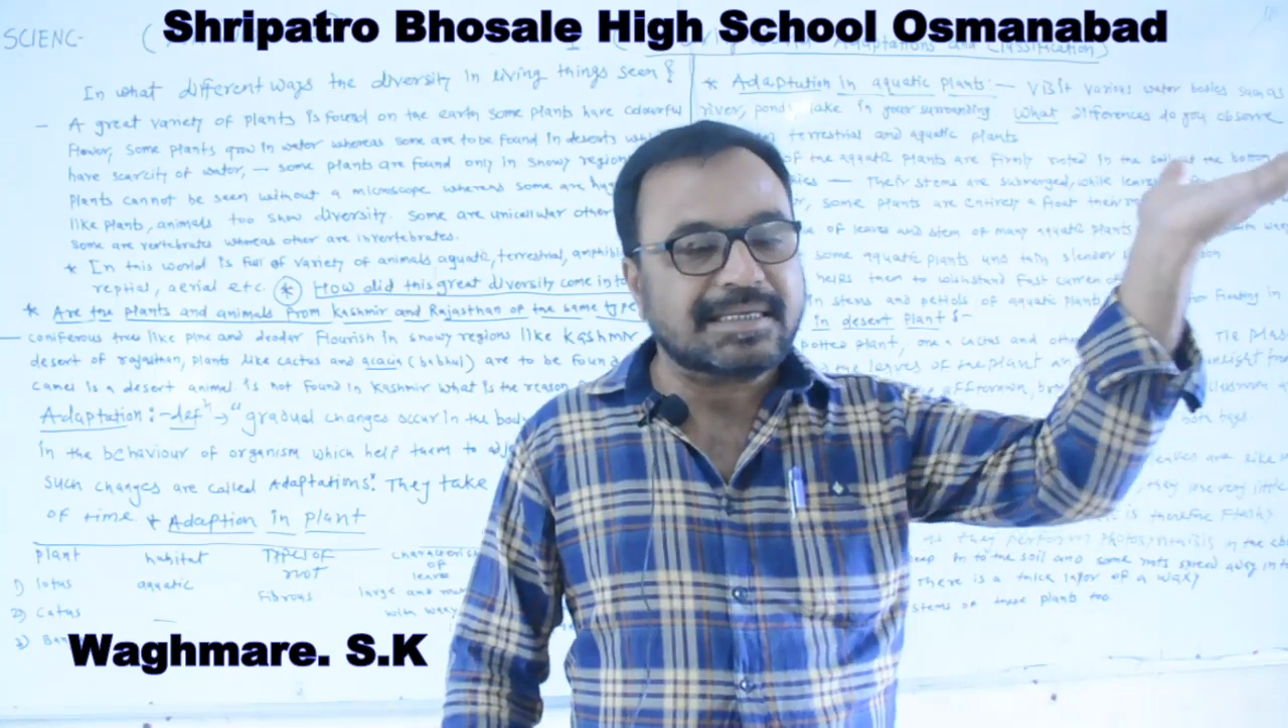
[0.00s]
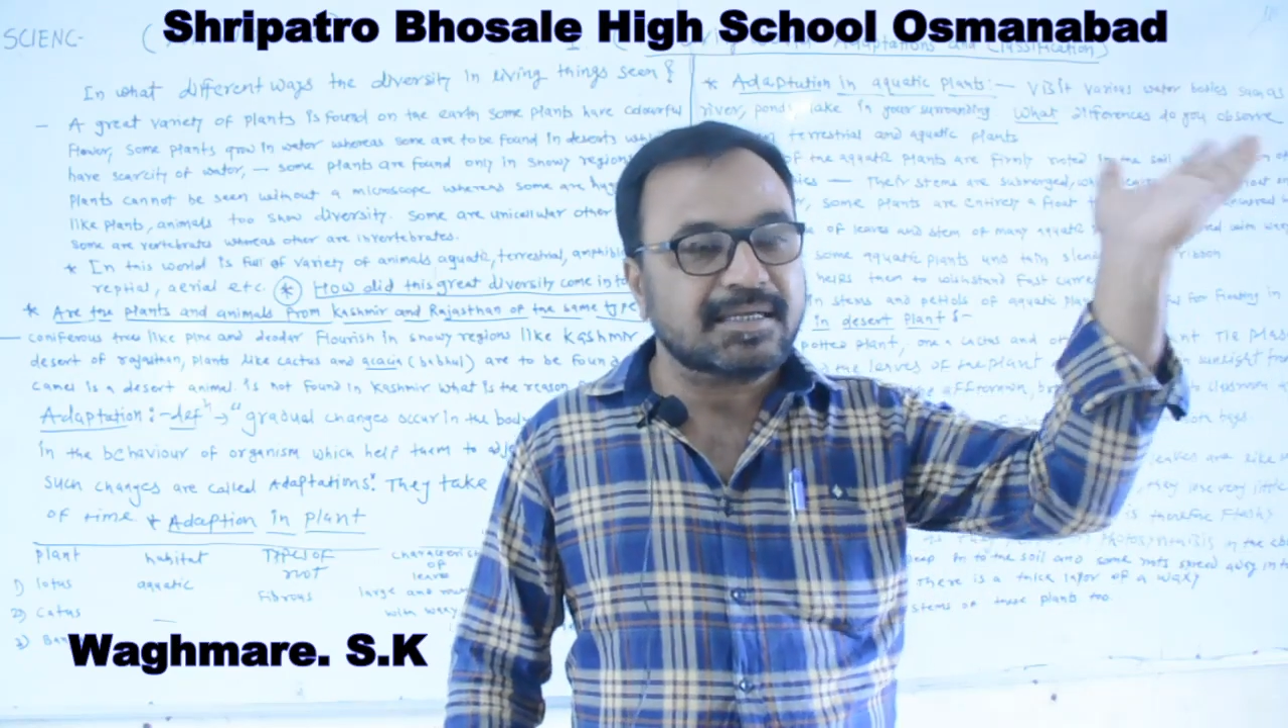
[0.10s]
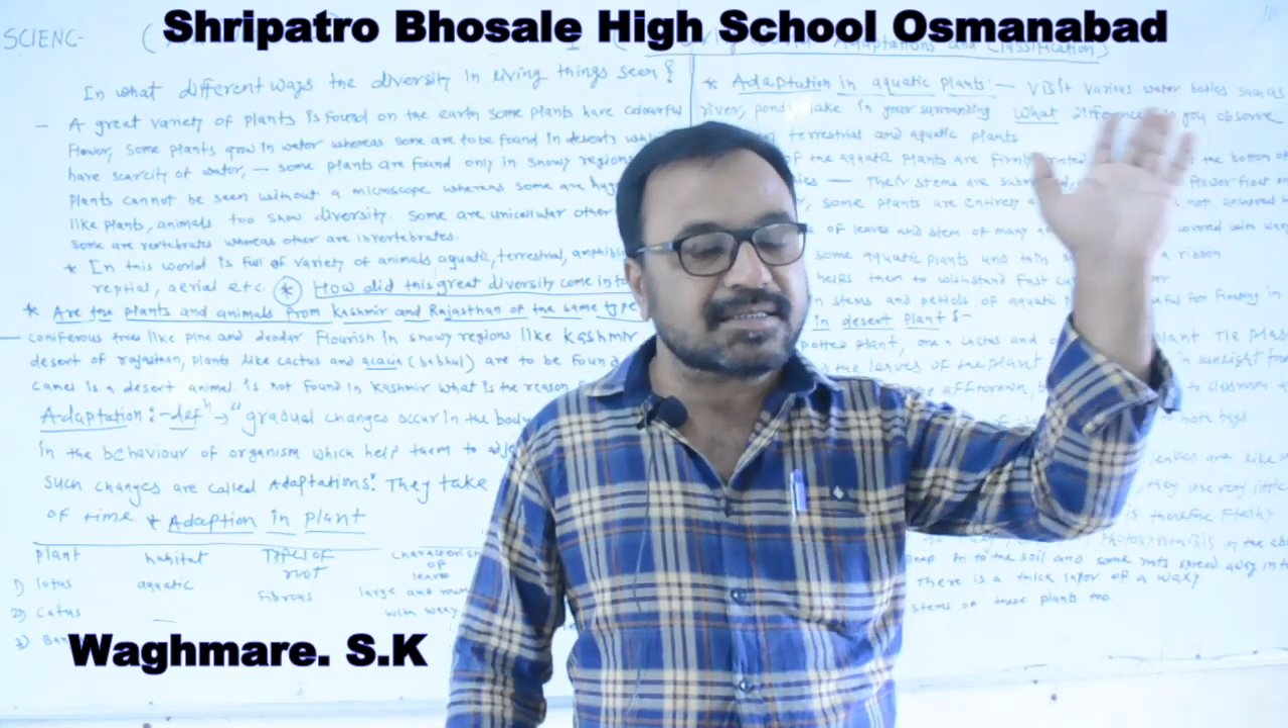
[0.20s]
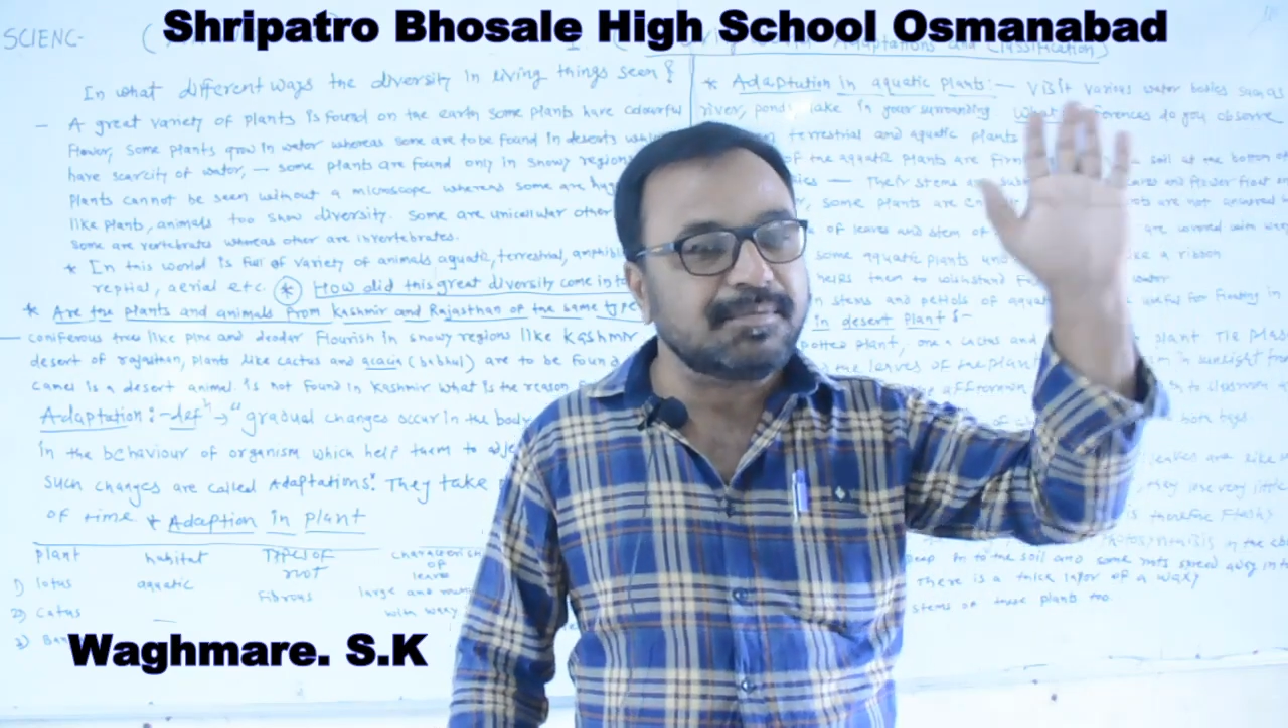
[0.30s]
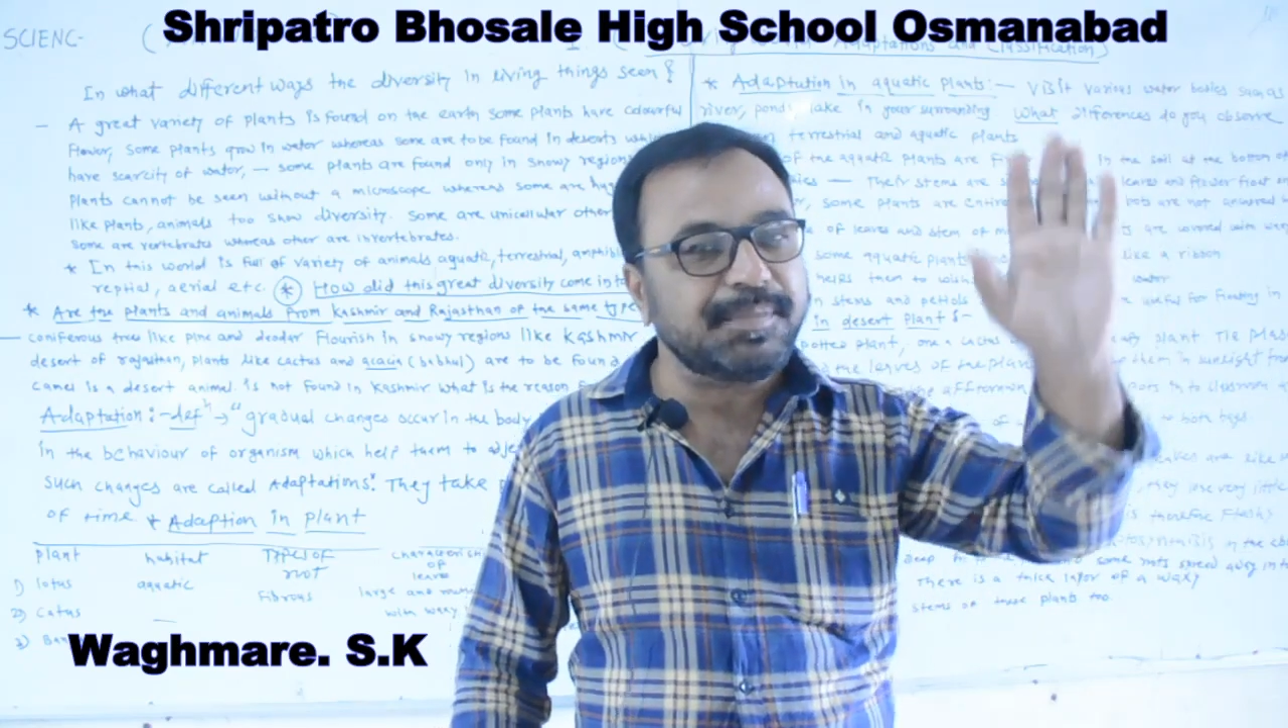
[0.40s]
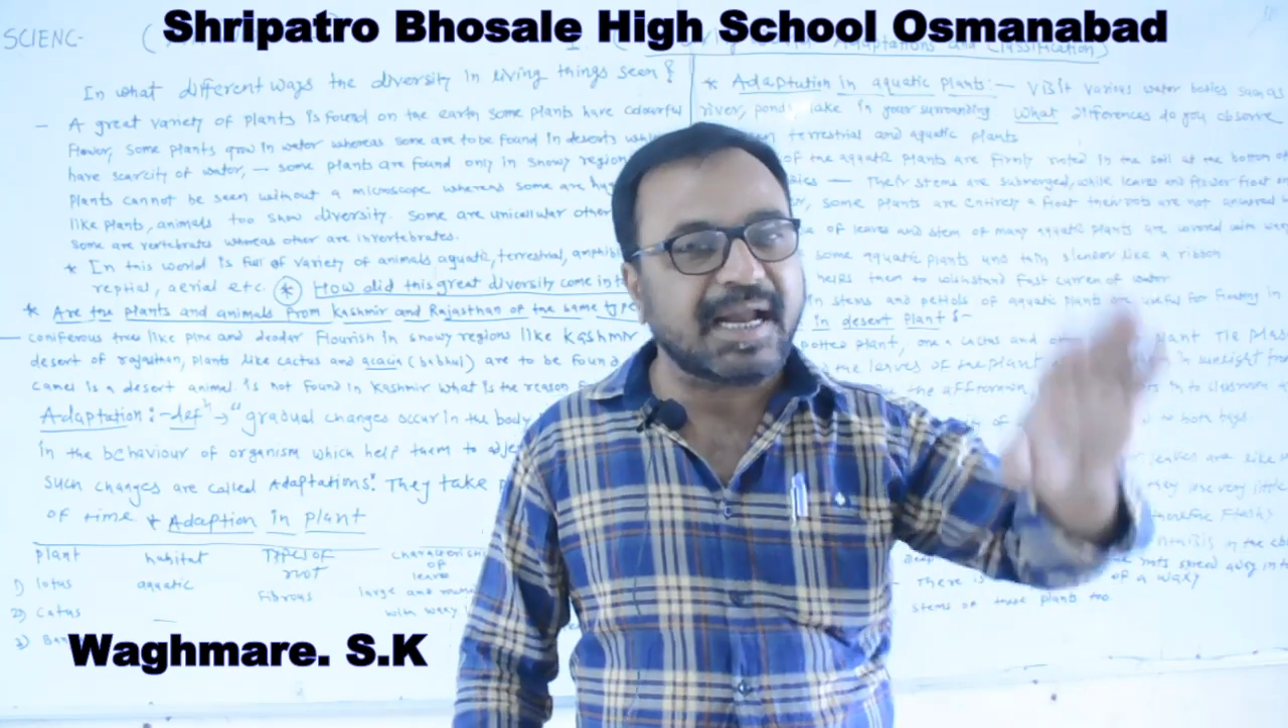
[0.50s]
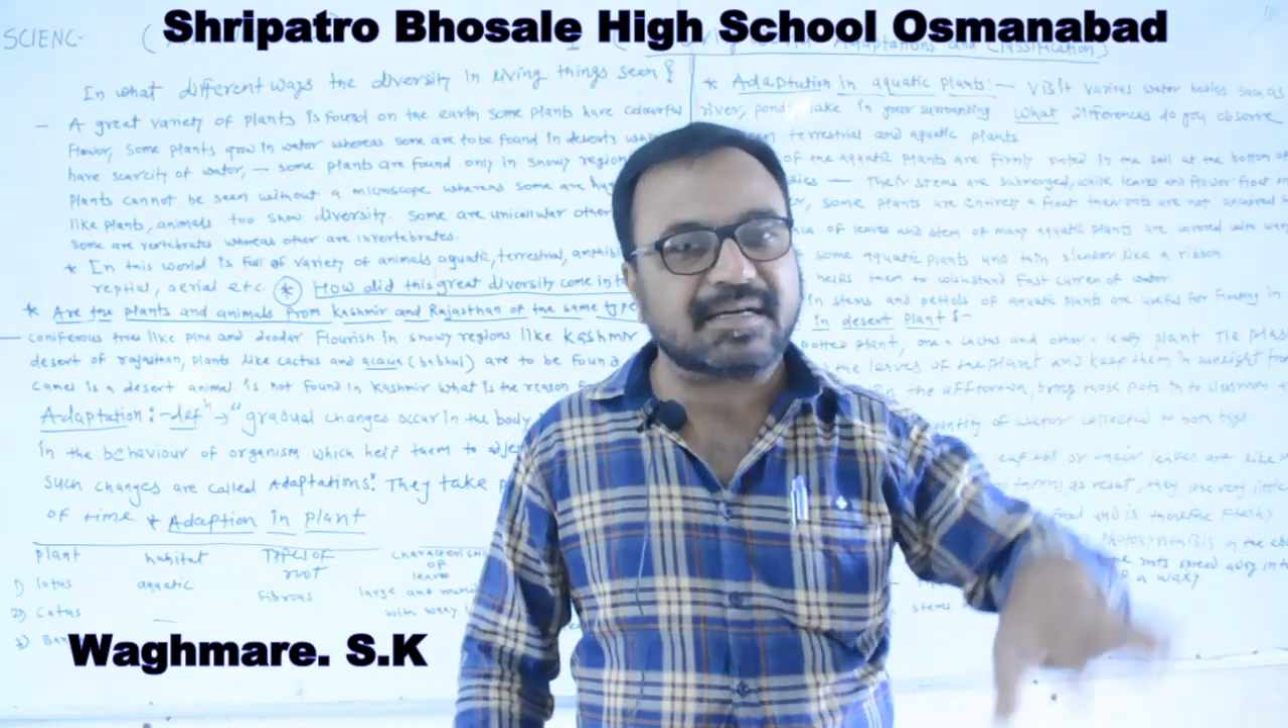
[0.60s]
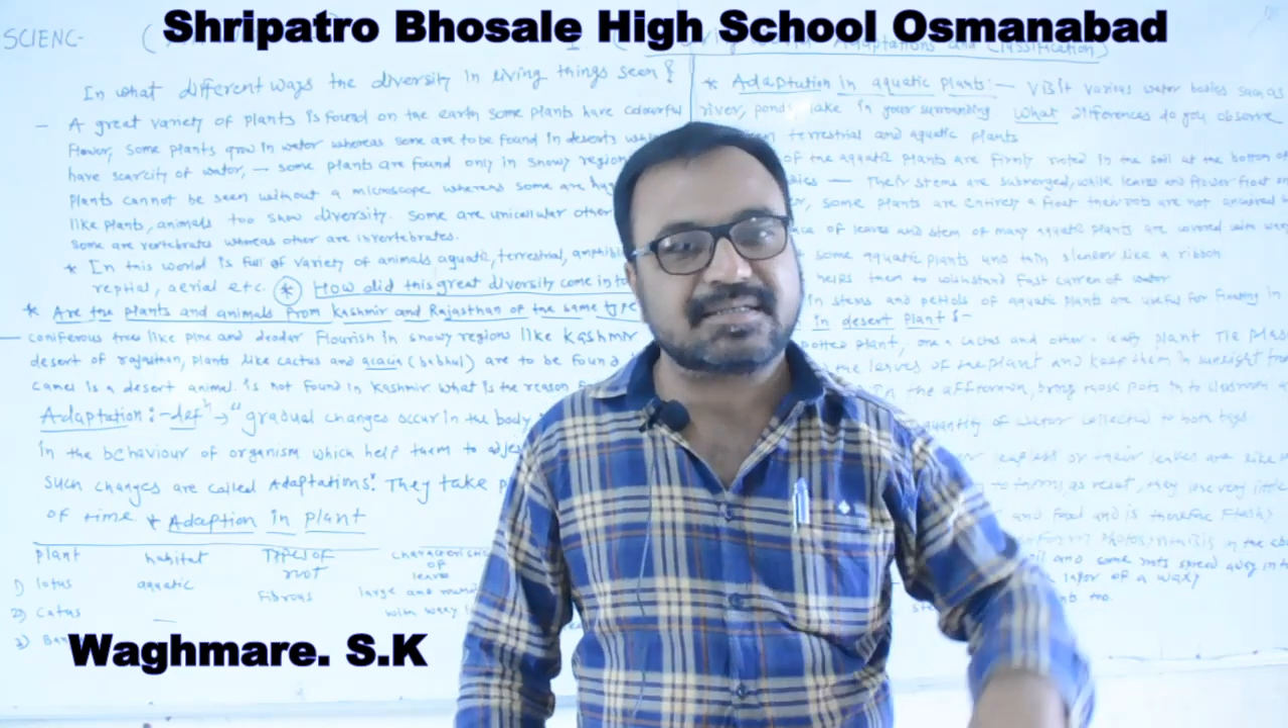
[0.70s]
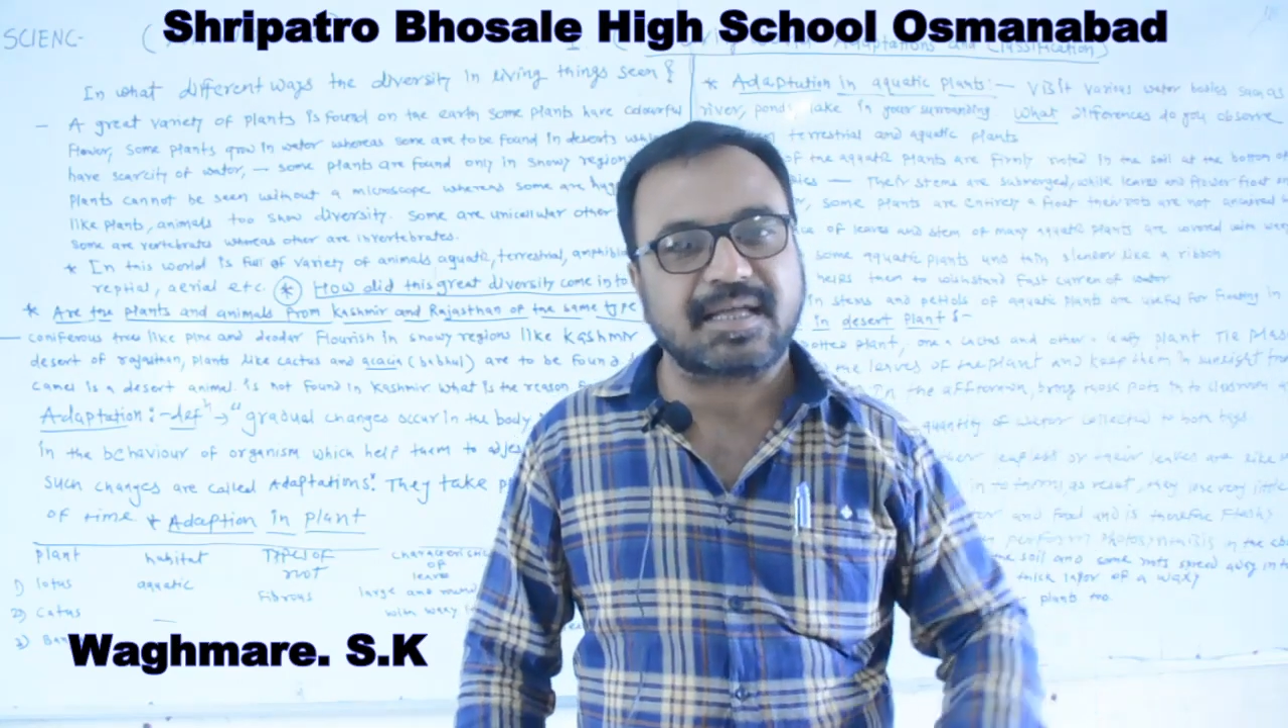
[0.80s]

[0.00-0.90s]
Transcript: Some plants